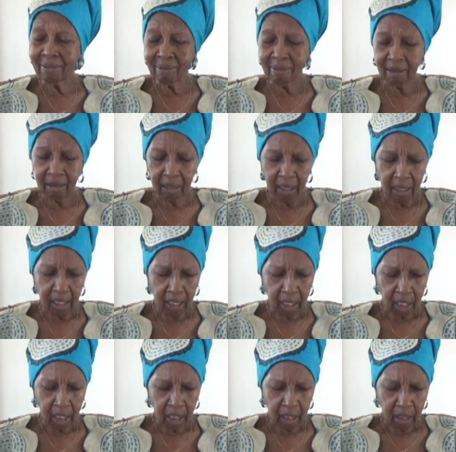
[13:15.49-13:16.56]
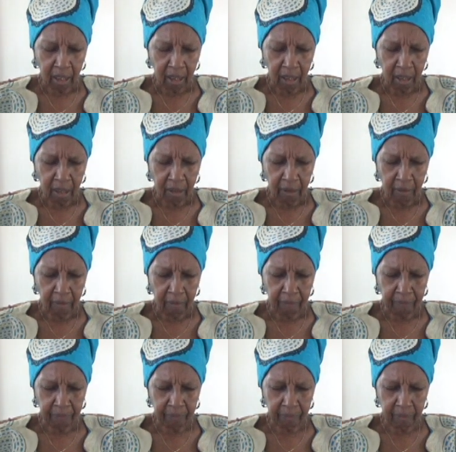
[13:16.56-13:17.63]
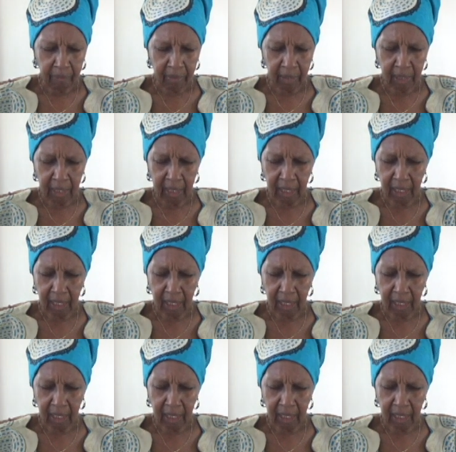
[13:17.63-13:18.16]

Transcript: [no speech]